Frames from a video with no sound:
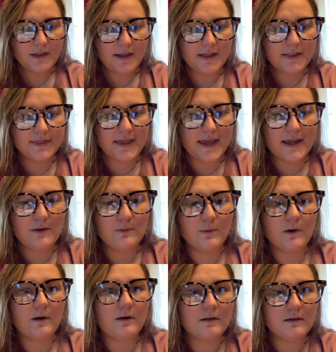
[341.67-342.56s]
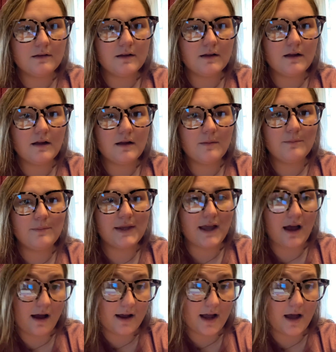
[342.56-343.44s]
they will be
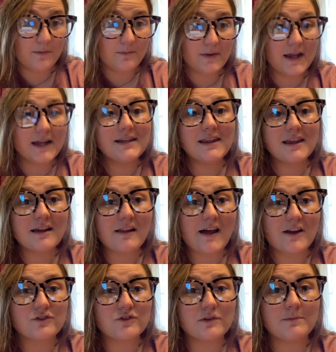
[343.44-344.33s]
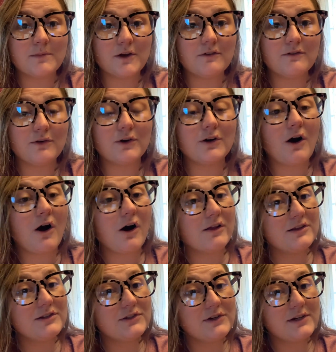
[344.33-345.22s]
hung up in the classroom. Therefore, all
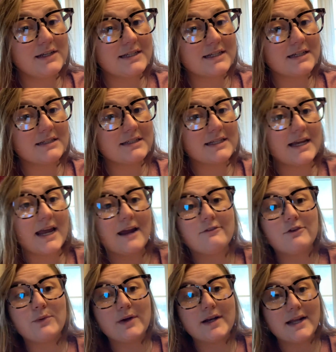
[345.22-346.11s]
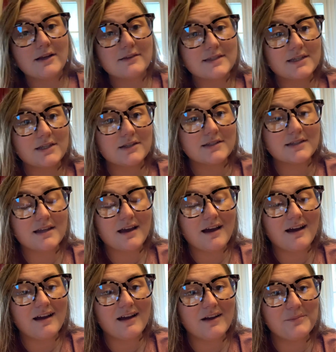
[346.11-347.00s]
the students can see everyone else's
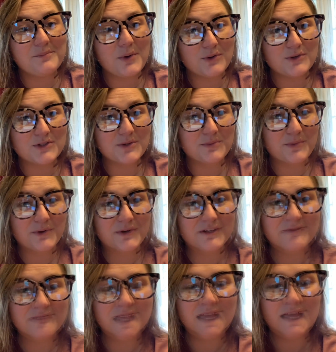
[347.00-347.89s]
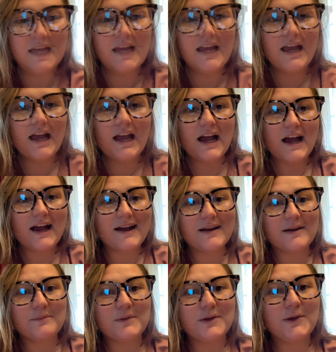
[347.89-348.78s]
poster board.
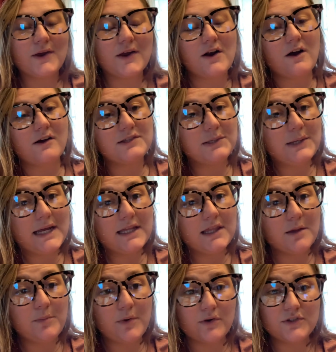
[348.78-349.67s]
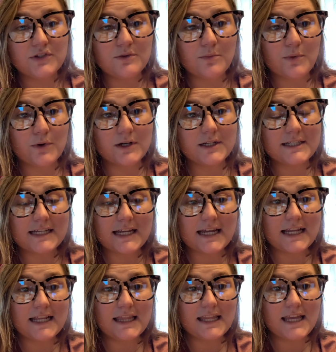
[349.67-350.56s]
You can also hang the poster boards
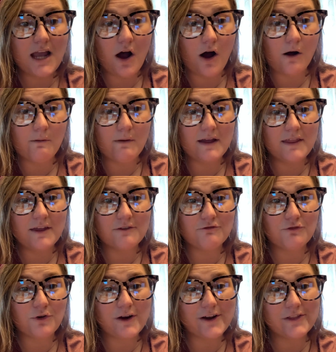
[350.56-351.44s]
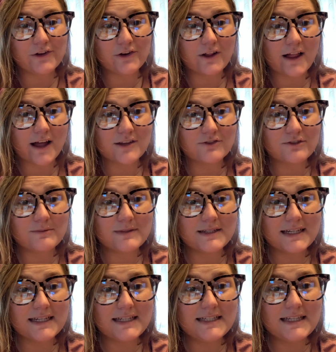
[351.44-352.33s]
in the hallway, therefore other classrooms
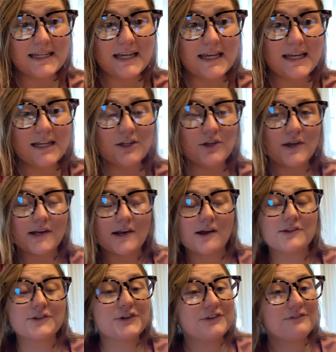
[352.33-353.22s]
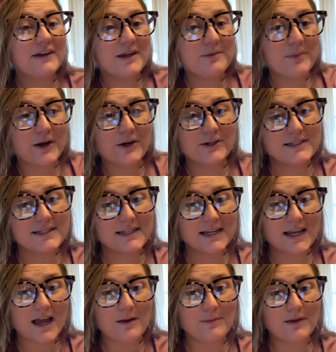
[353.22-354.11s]
can see it. You can also invite parents to
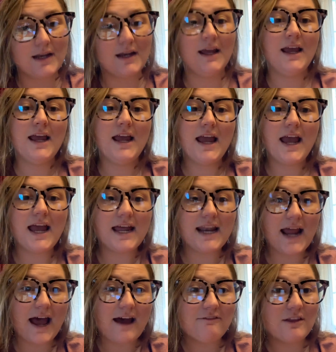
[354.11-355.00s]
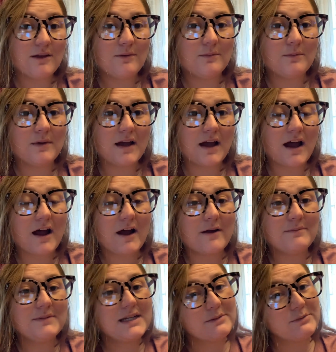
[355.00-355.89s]
come in and have them
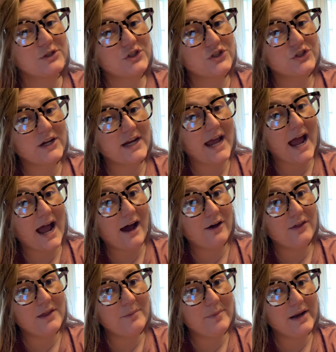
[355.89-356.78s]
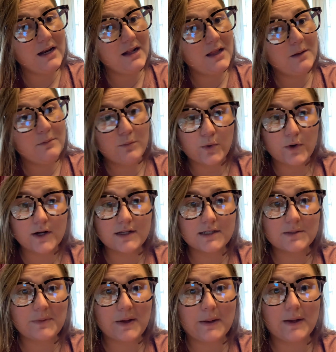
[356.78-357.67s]
demonstrate how the pendulum works
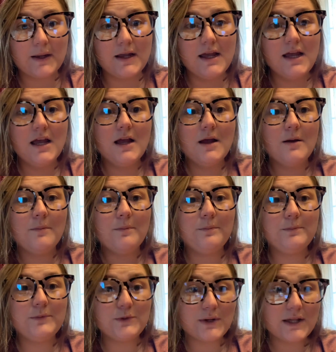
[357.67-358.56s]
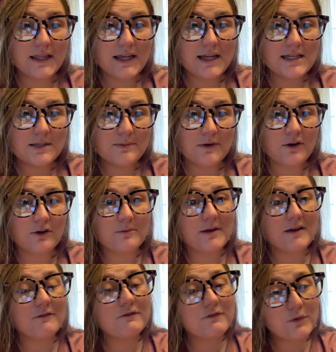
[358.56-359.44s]
by doing the
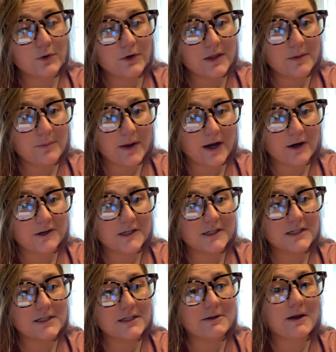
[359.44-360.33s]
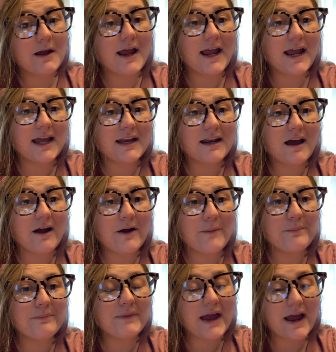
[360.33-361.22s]
experiment for the parents and
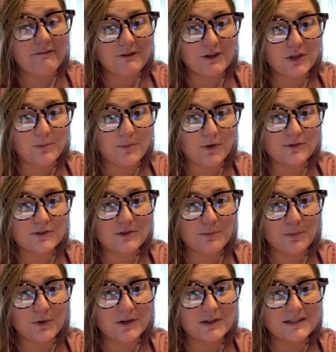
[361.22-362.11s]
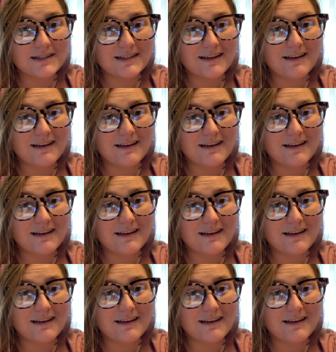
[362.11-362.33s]
having the poster boards